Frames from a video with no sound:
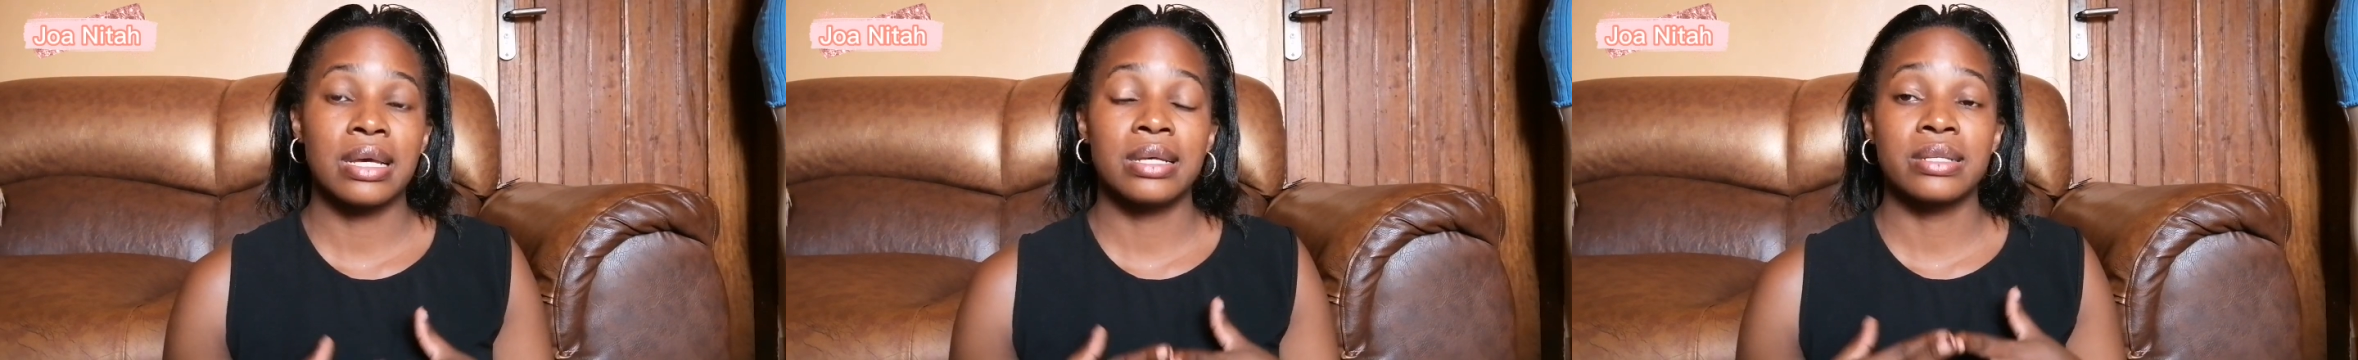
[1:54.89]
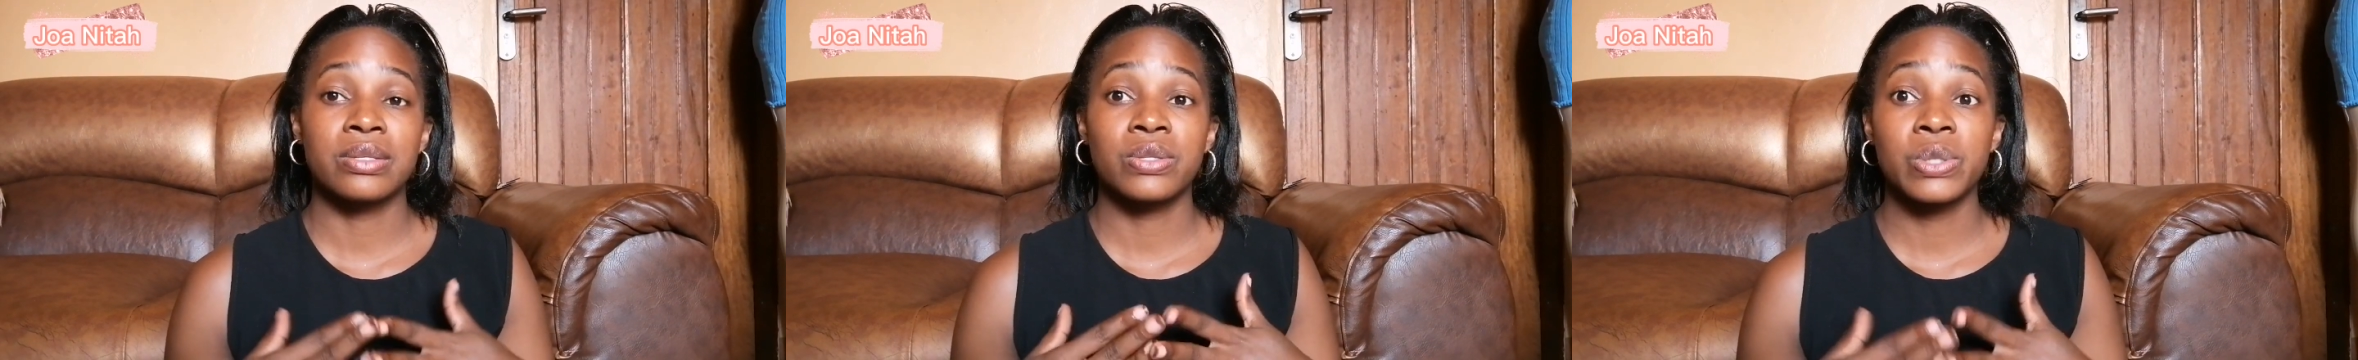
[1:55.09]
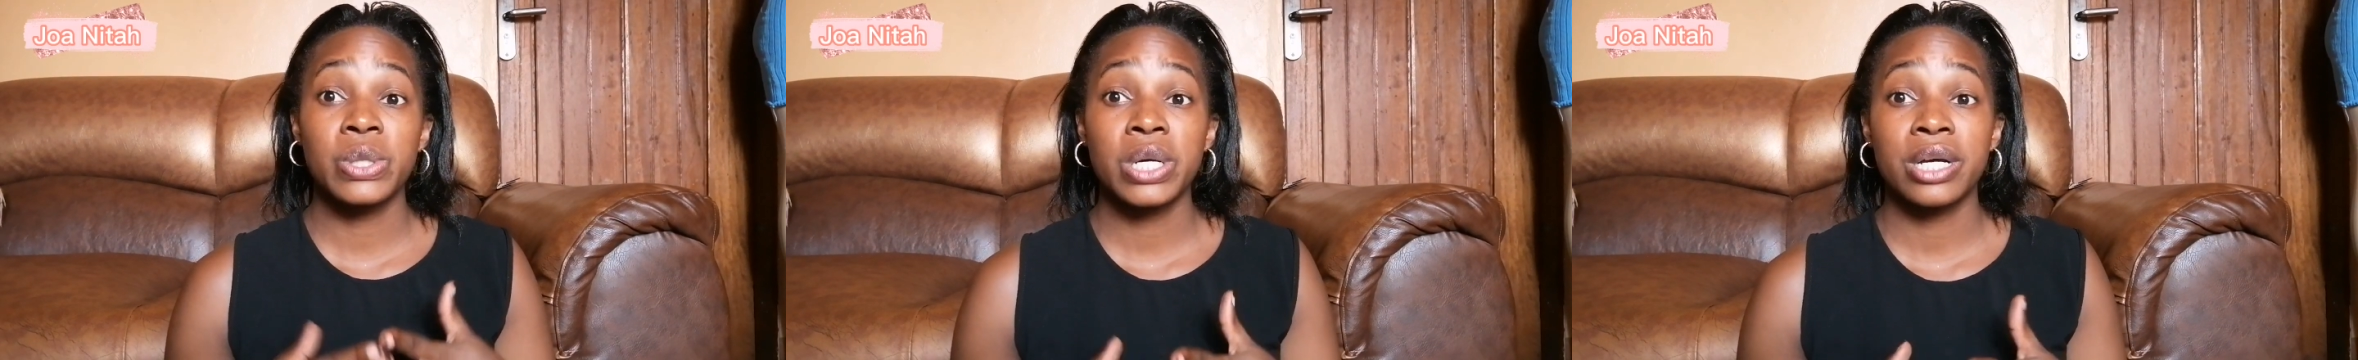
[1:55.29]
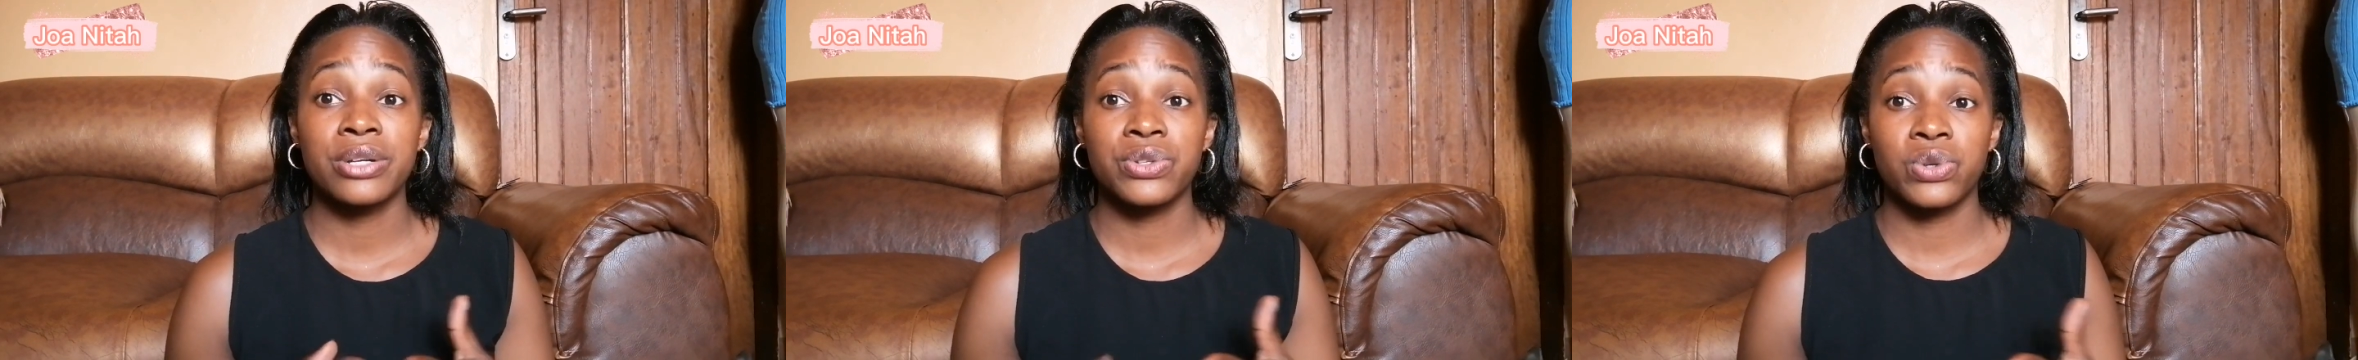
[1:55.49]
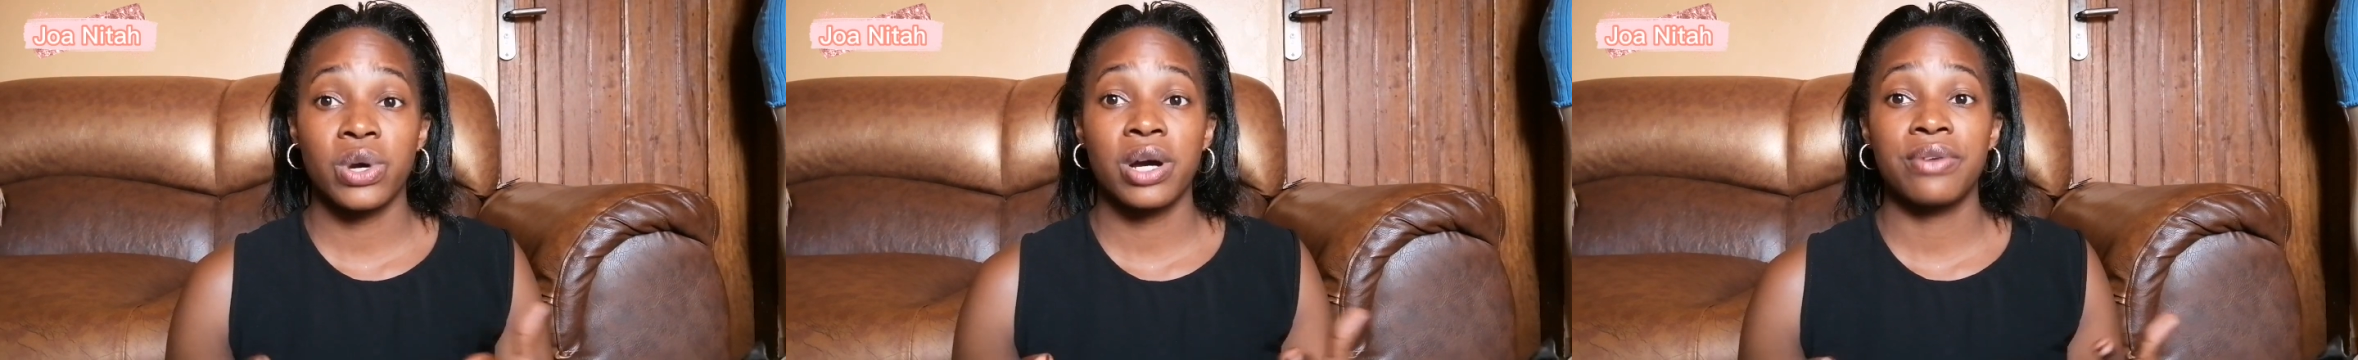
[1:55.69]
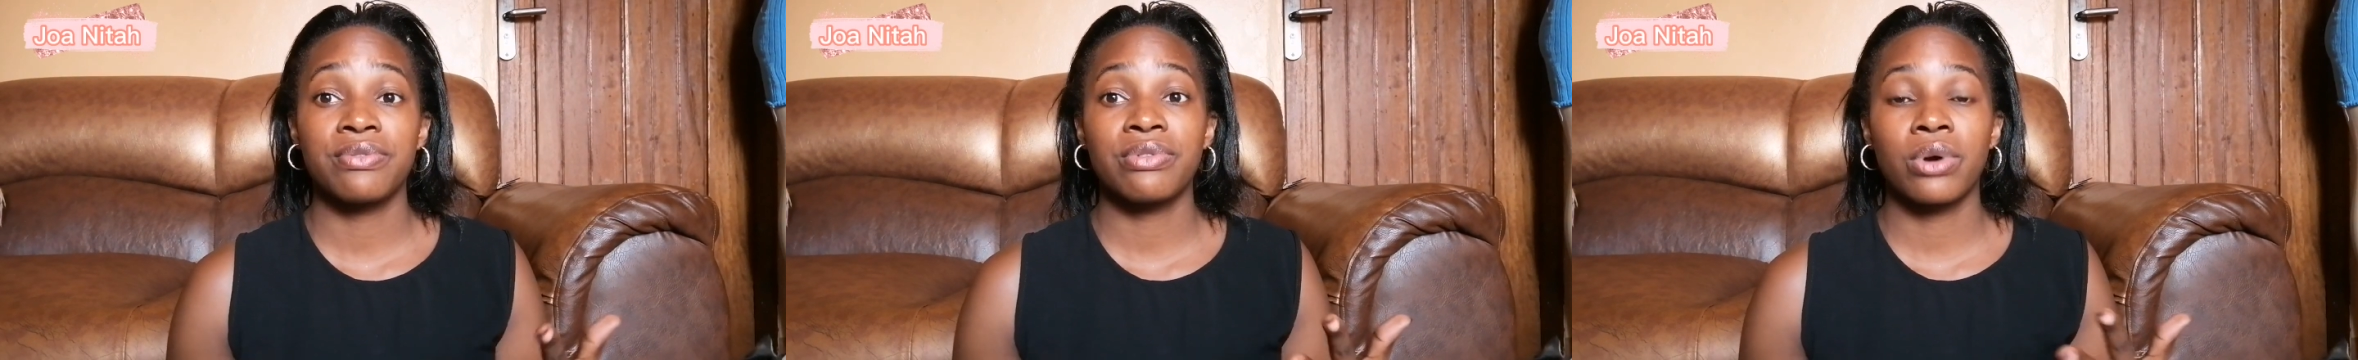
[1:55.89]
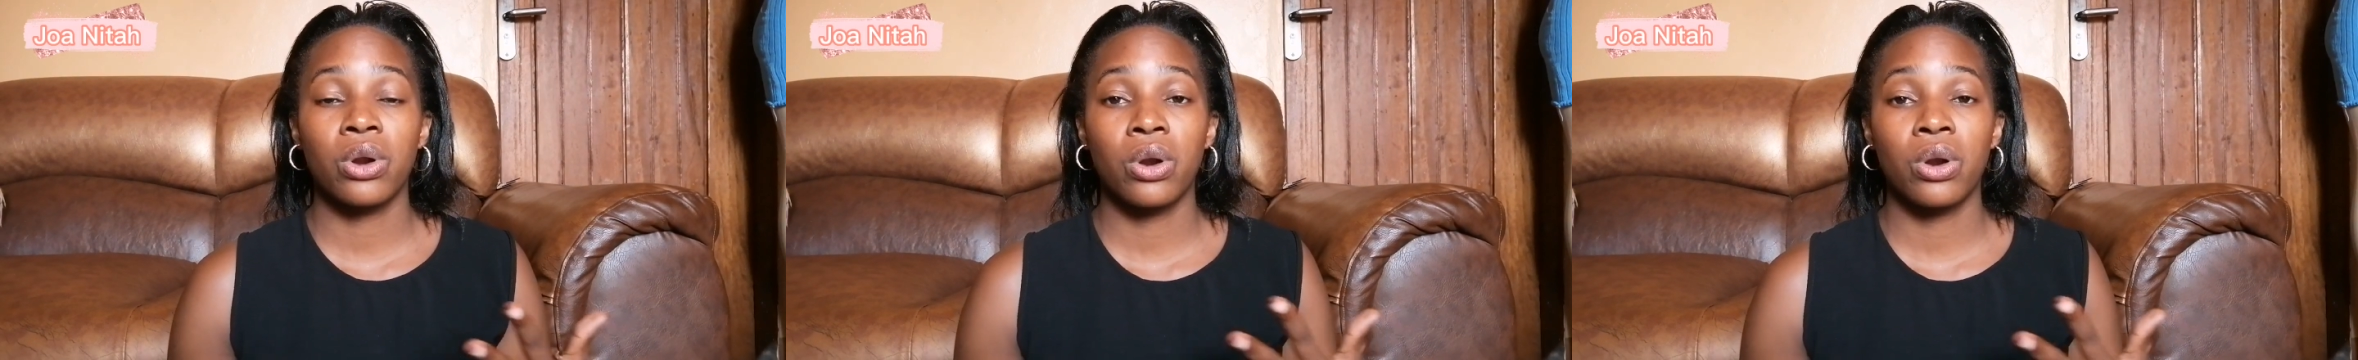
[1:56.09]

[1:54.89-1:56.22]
as long as you have